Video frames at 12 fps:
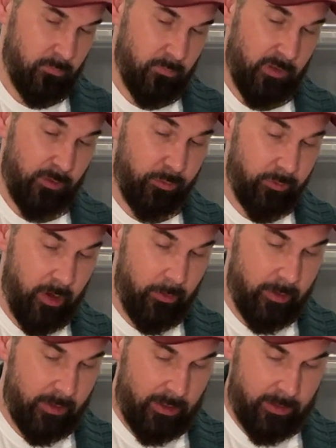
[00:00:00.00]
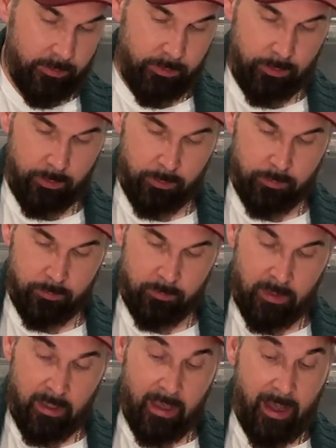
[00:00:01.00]
Very nice shoe.
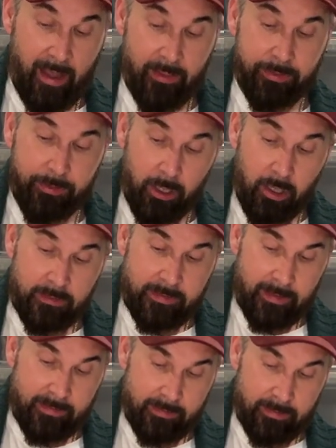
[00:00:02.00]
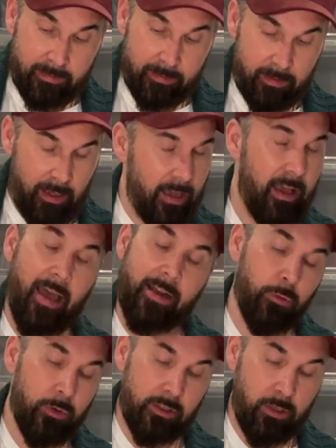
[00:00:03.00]
I thought that, I
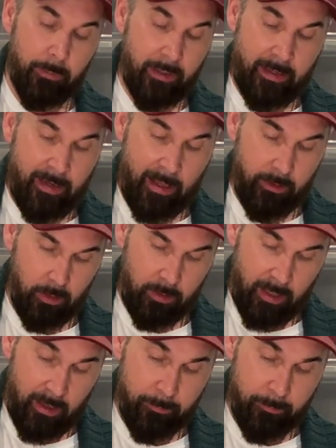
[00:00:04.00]
don't want to complain at all.